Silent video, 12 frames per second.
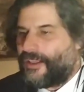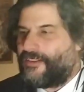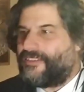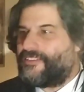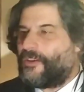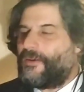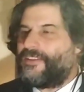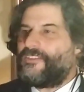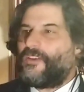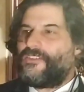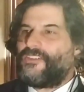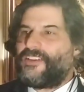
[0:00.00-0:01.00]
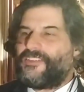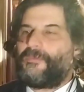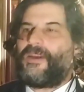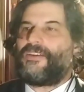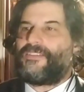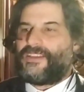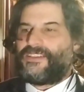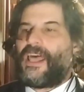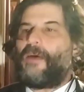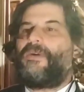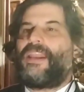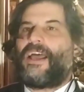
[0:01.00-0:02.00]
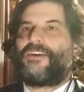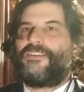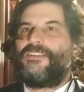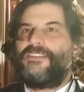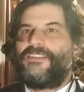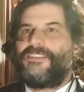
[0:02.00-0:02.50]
So it's not just about the tabernacle.